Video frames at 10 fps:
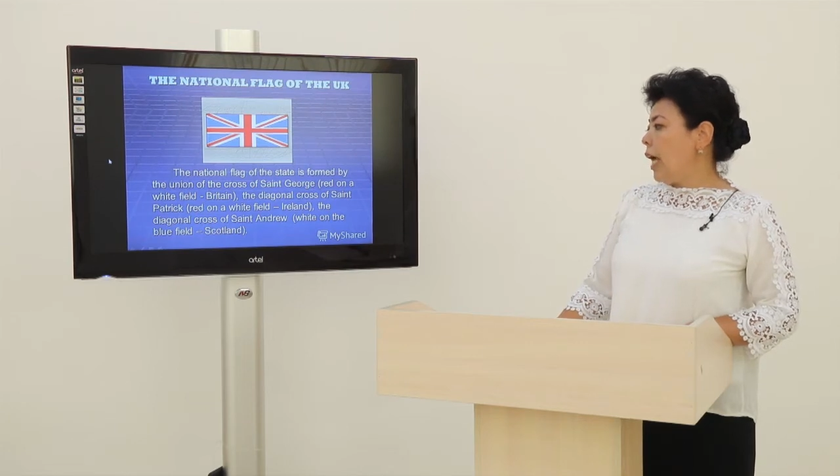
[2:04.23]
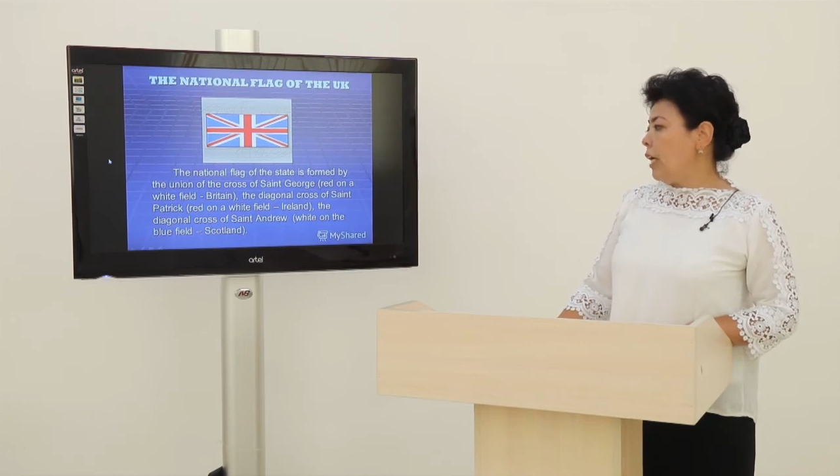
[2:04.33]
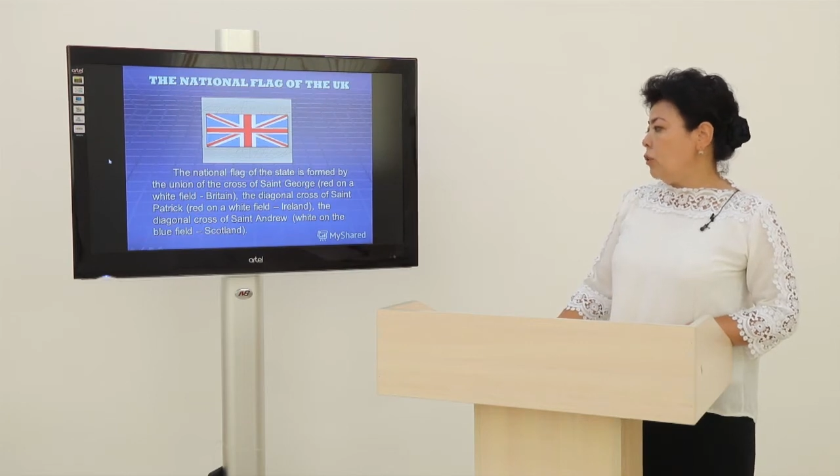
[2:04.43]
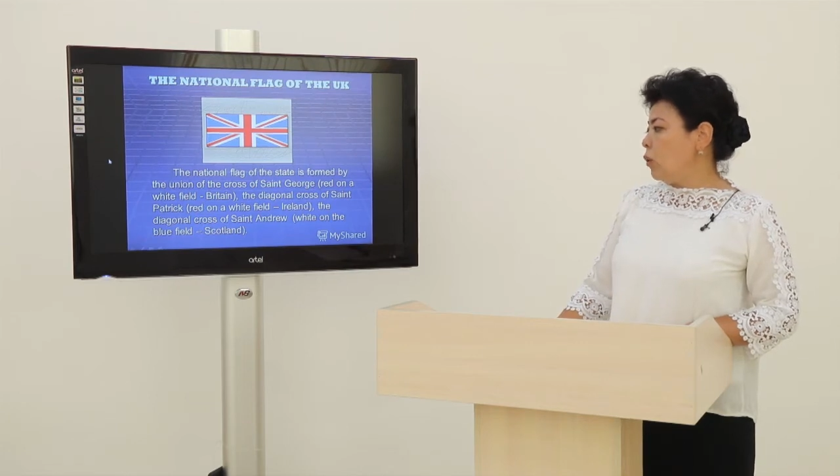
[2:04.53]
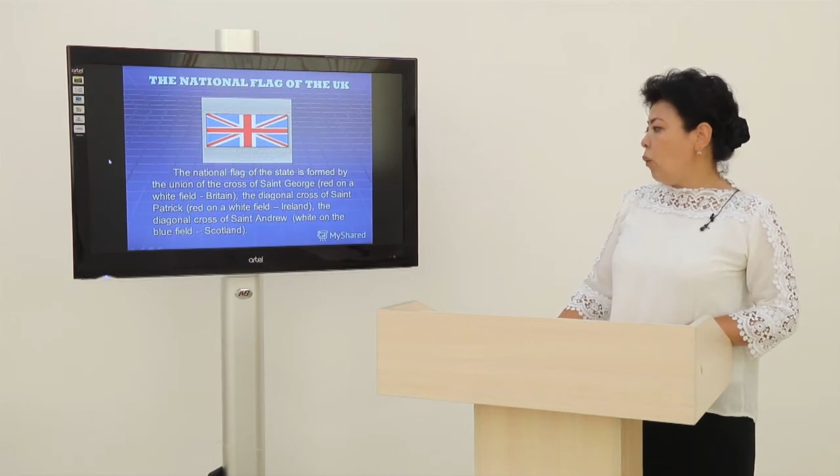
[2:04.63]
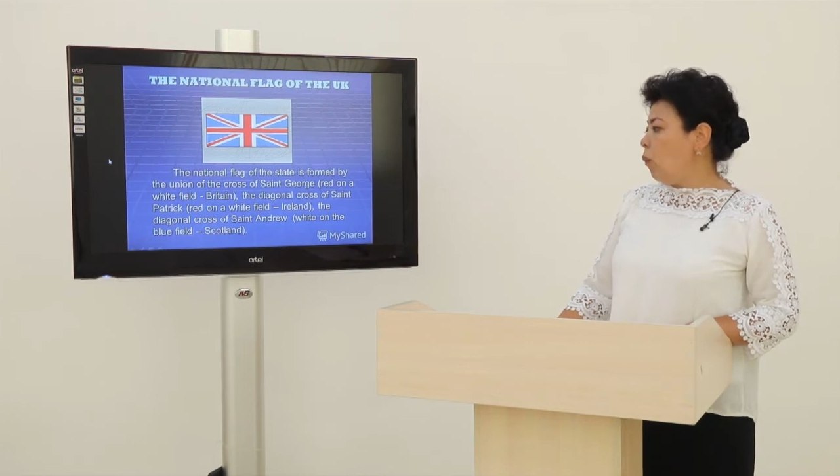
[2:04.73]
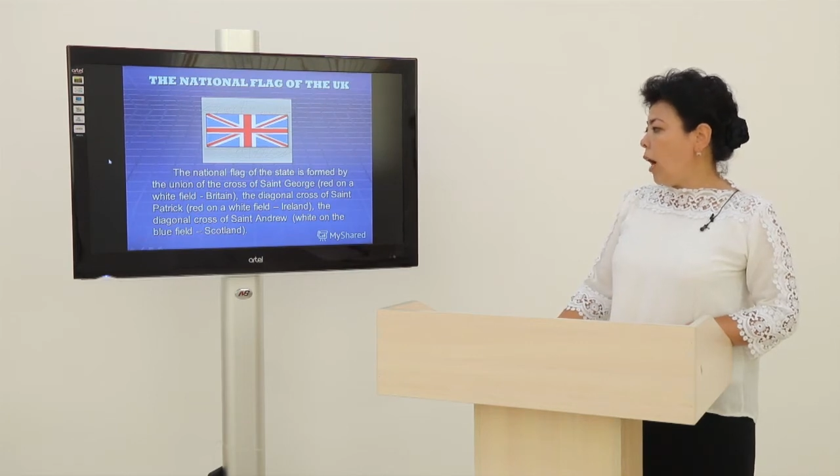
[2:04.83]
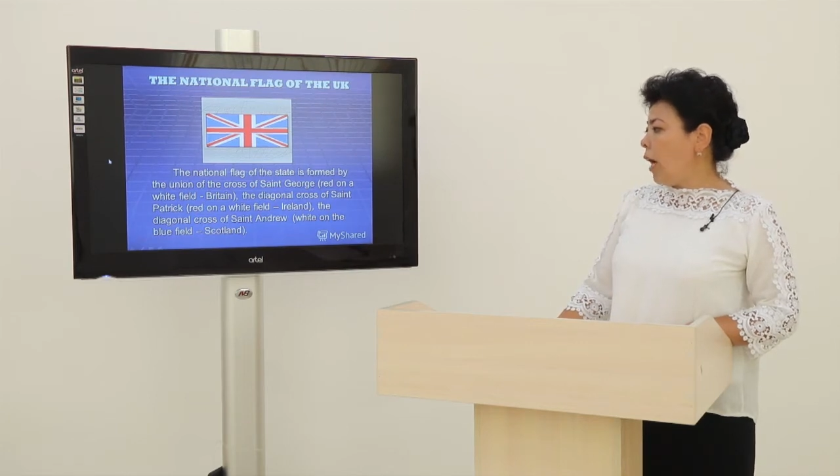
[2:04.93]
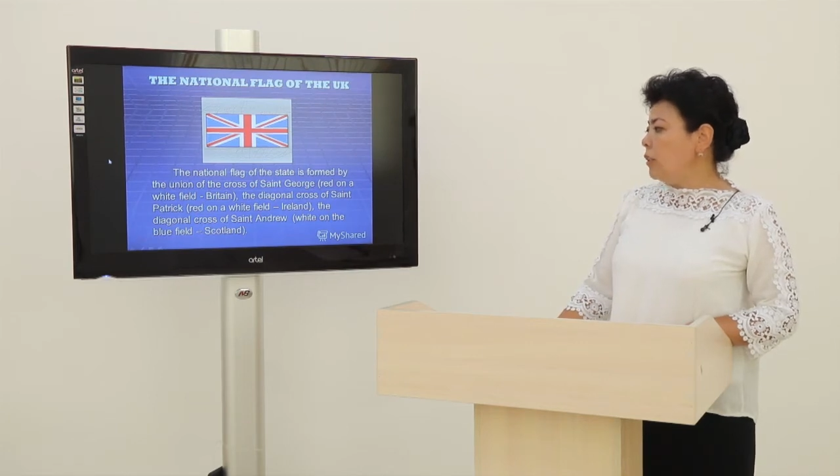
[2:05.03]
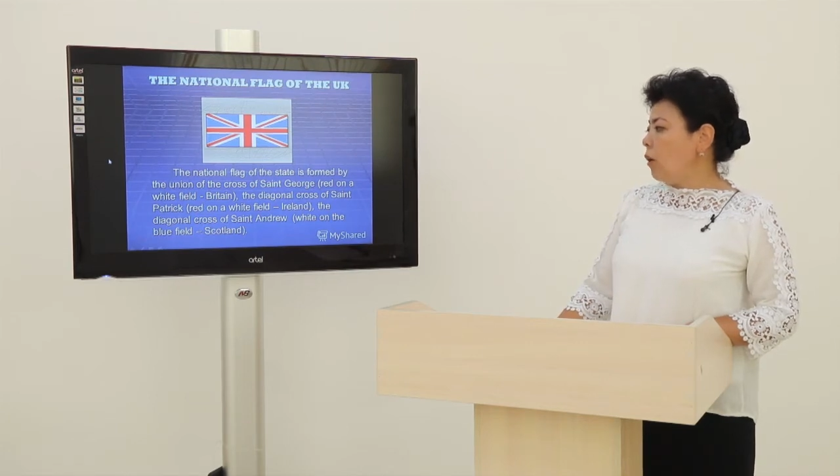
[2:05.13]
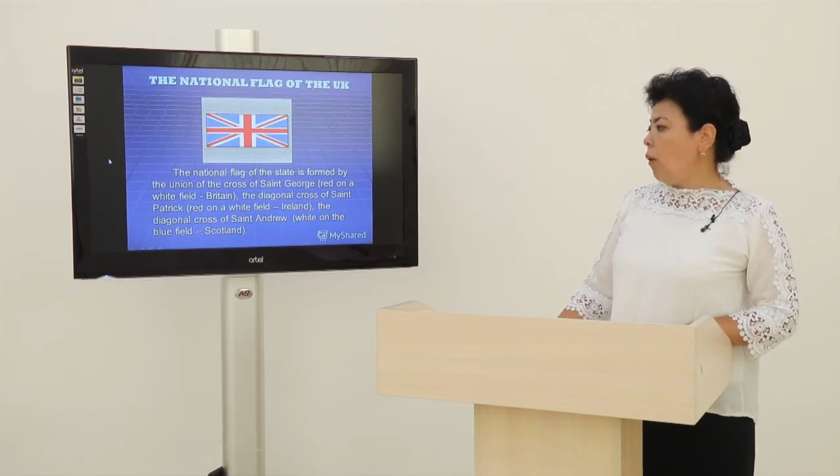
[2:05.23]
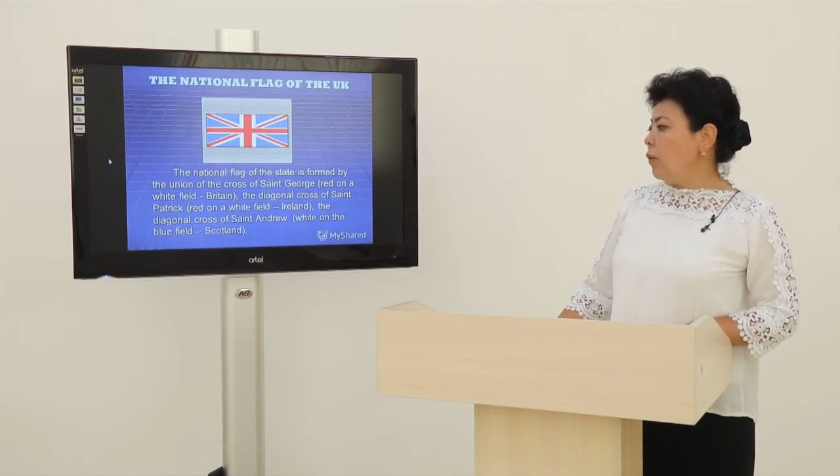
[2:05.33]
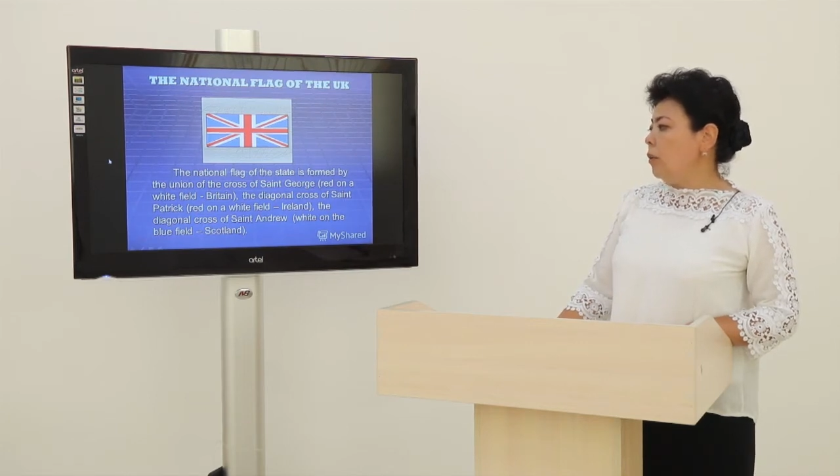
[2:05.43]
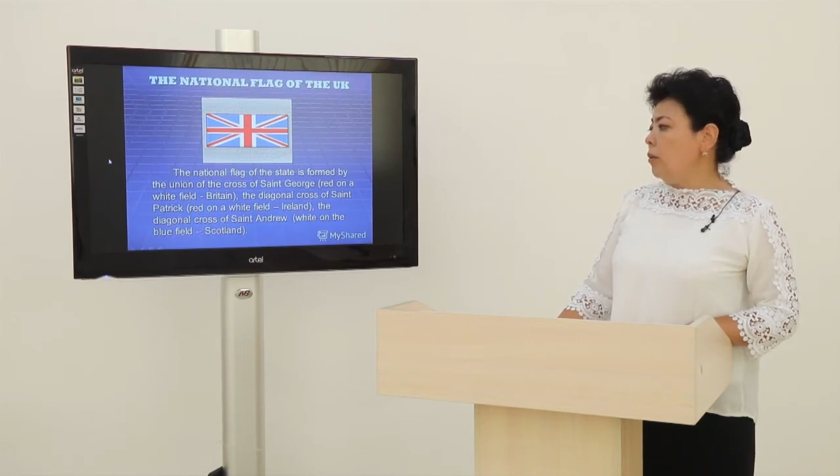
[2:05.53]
Andrew, white on the